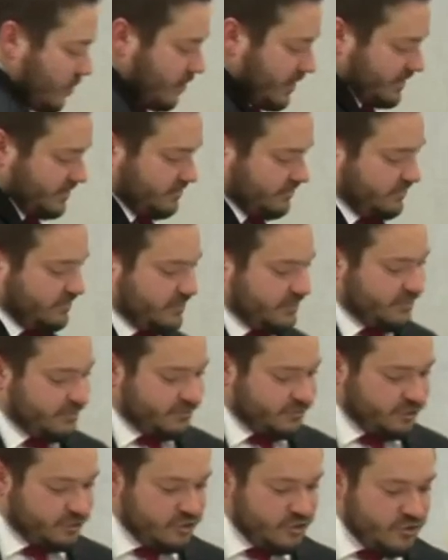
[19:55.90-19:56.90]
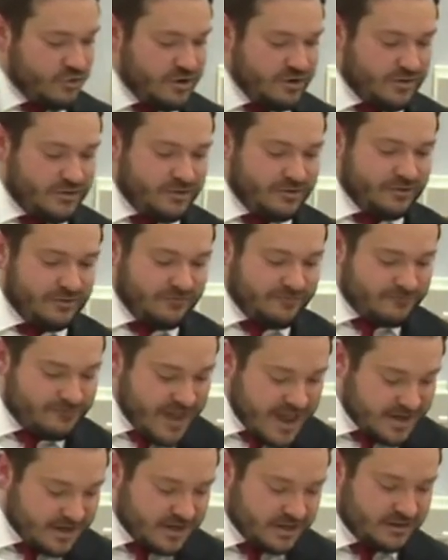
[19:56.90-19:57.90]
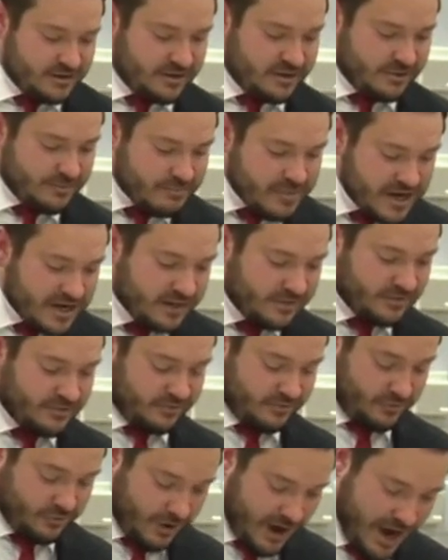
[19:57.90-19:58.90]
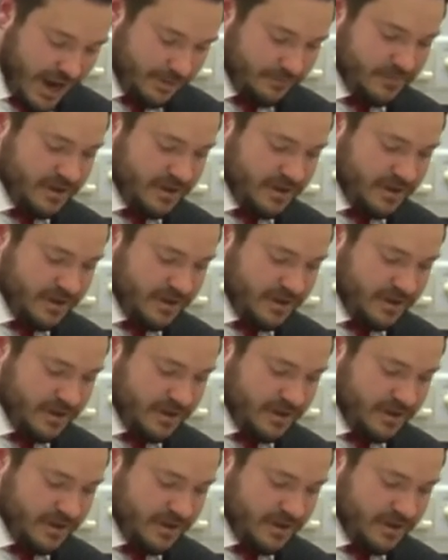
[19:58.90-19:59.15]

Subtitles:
of that points to the defendant committing this